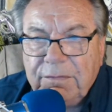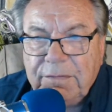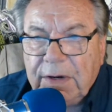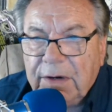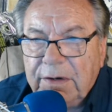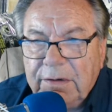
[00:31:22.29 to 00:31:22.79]

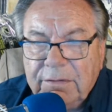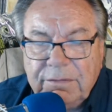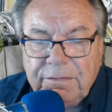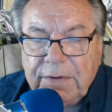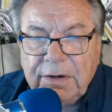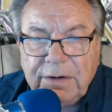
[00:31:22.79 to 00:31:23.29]

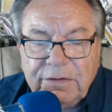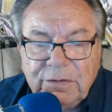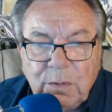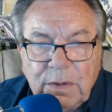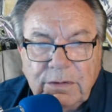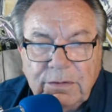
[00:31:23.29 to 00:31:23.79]

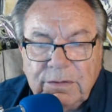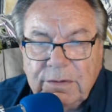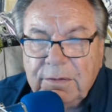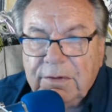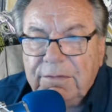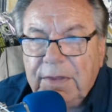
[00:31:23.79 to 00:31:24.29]
various ones
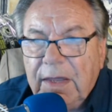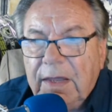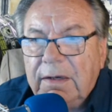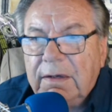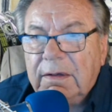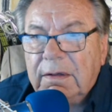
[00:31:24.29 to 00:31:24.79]
of
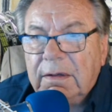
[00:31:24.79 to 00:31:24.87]
that.